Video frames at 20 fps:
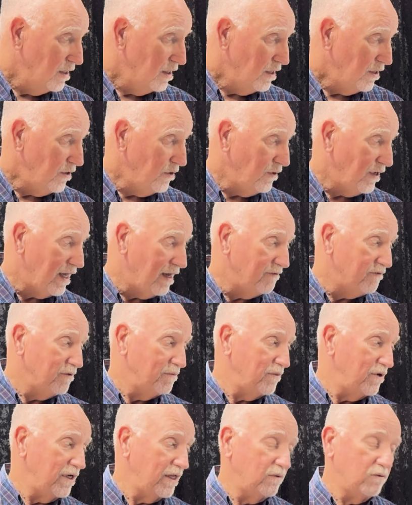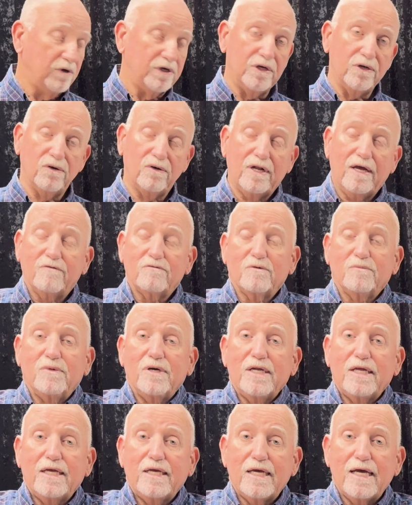you have the money. Well, you don't have the
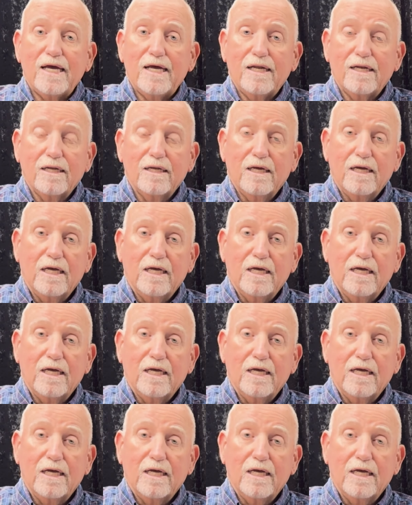money yet.